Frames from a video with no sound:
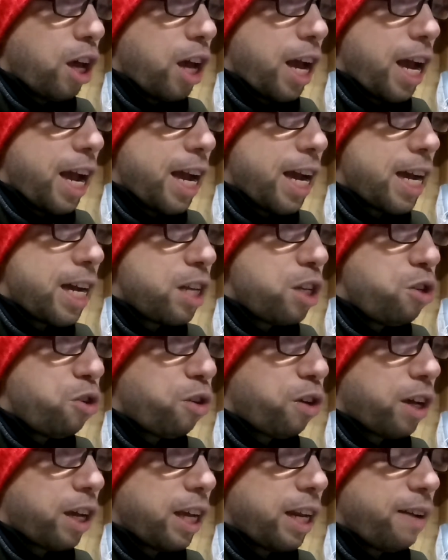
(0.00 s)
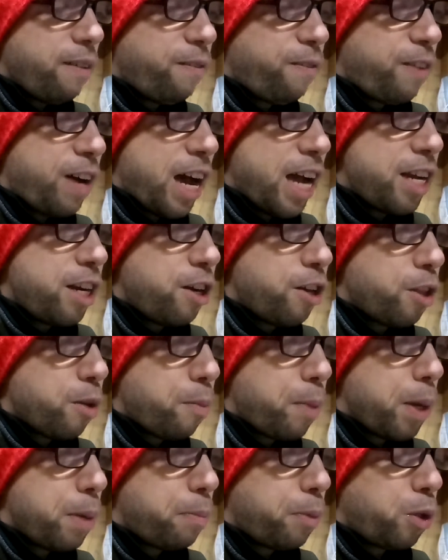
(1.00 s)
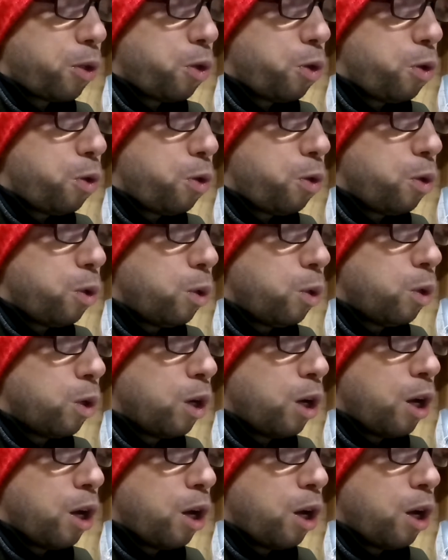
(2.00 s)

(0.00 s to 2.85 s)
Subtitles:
and you can find other people who